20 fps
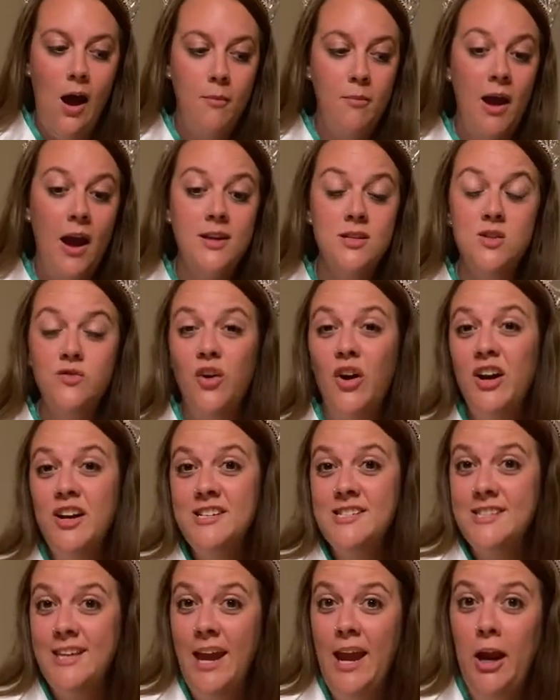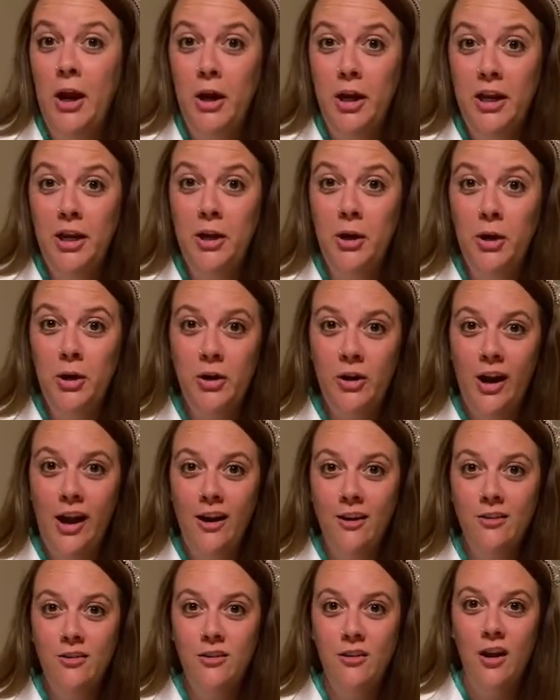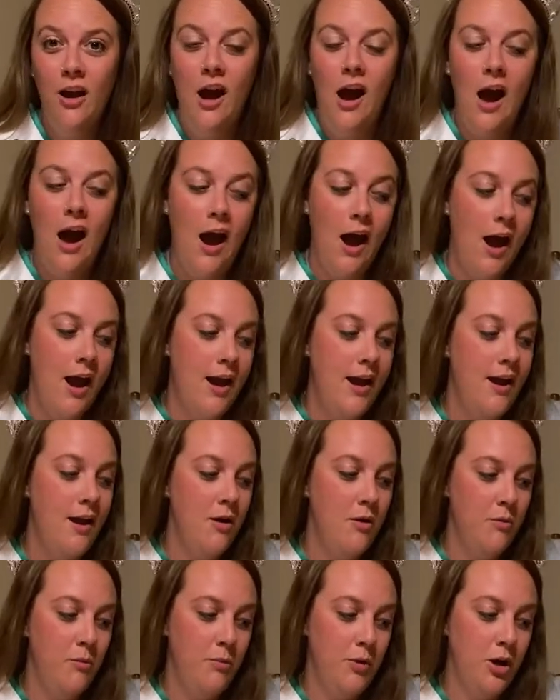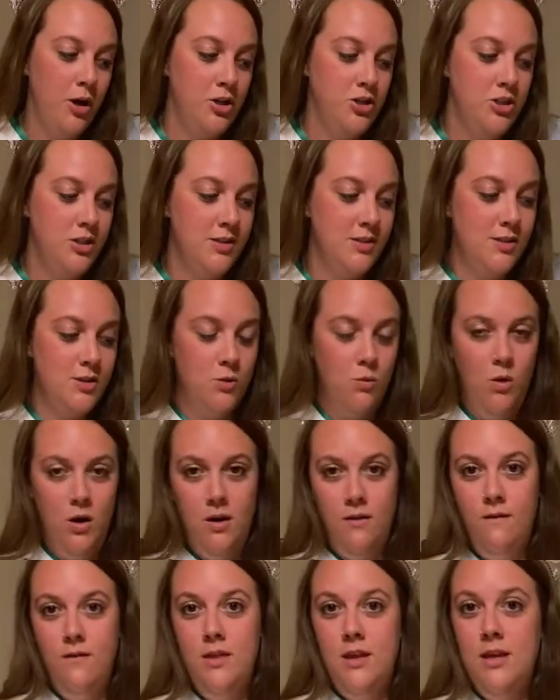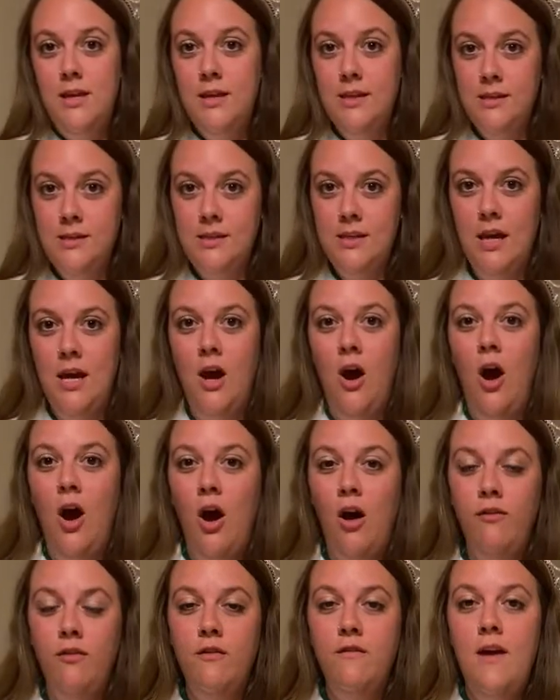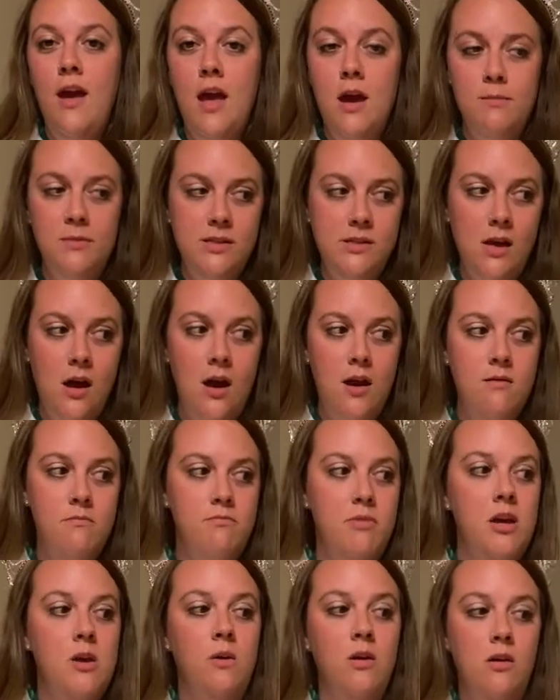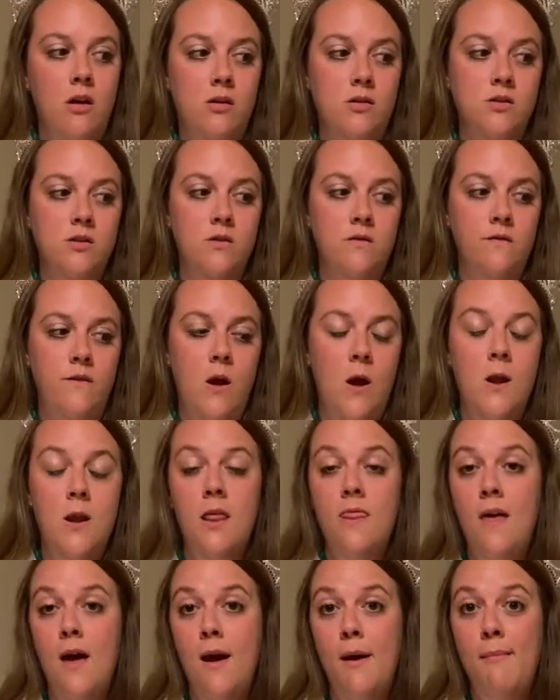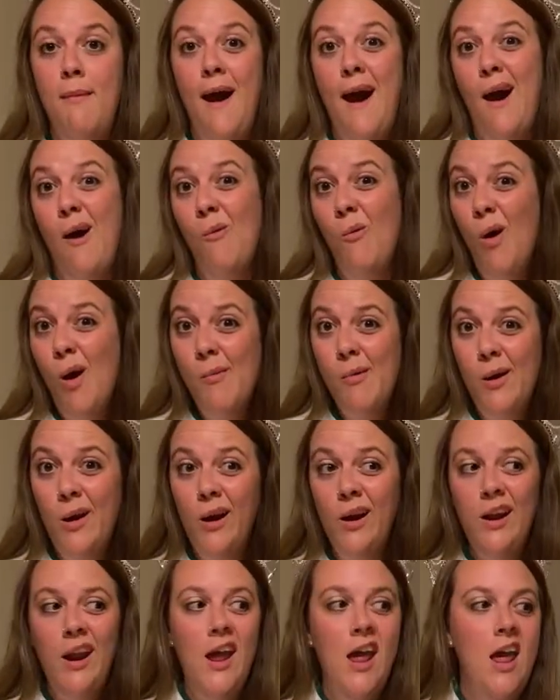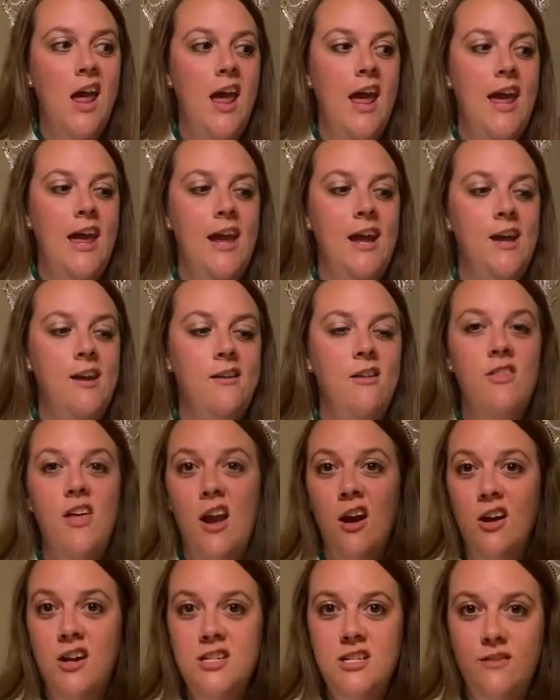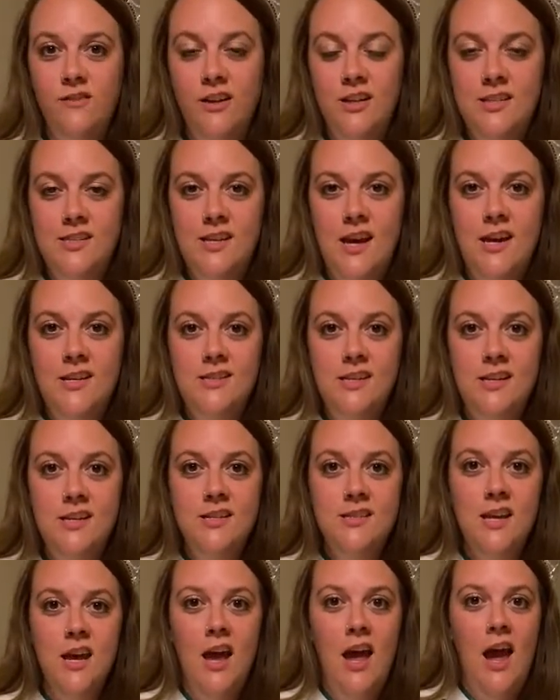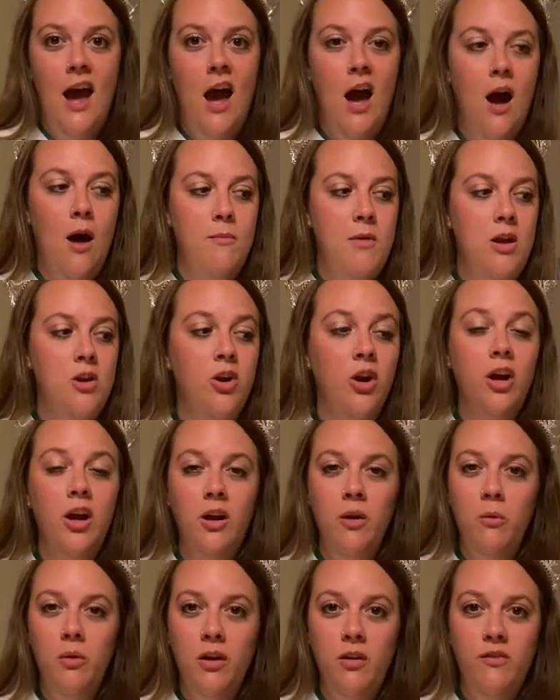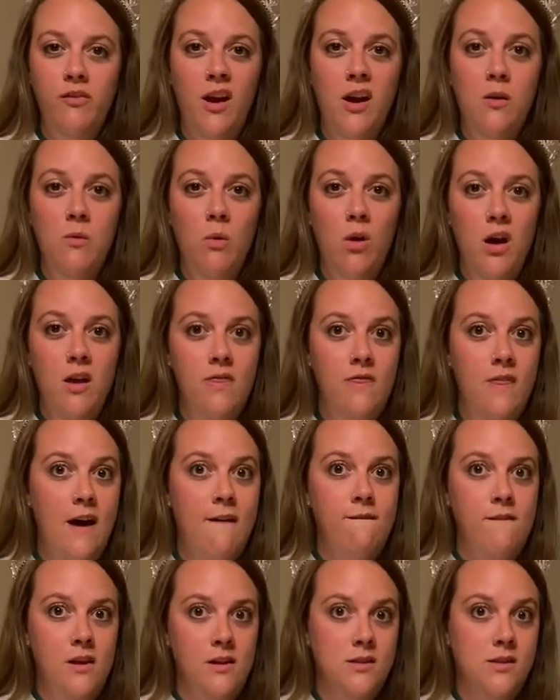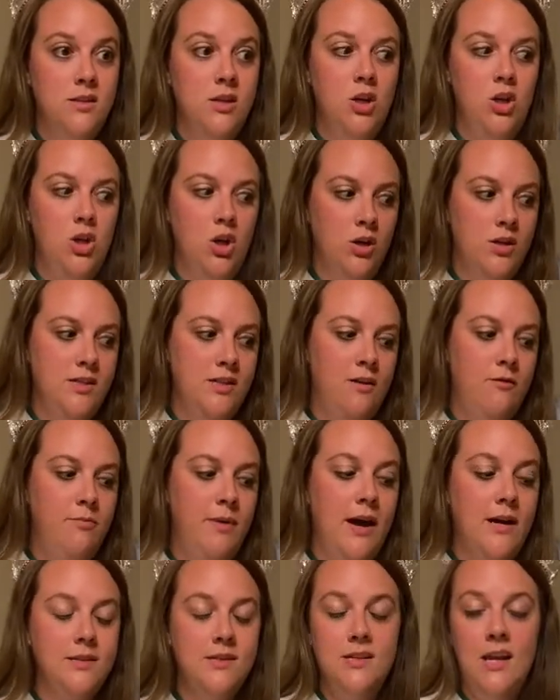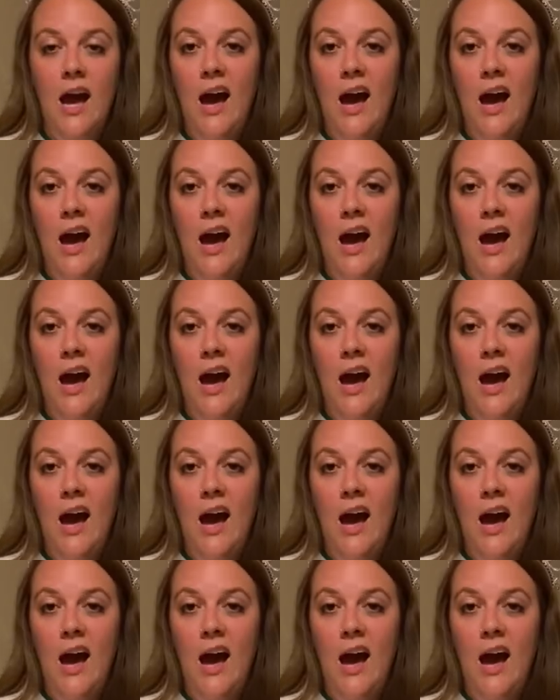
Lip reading: As far as carrying your crown, I purchased one of these off of Amazon, but you can also find them at Walmart, and they're in different sizes. And you're gonna wanna find one that fits your stuff best.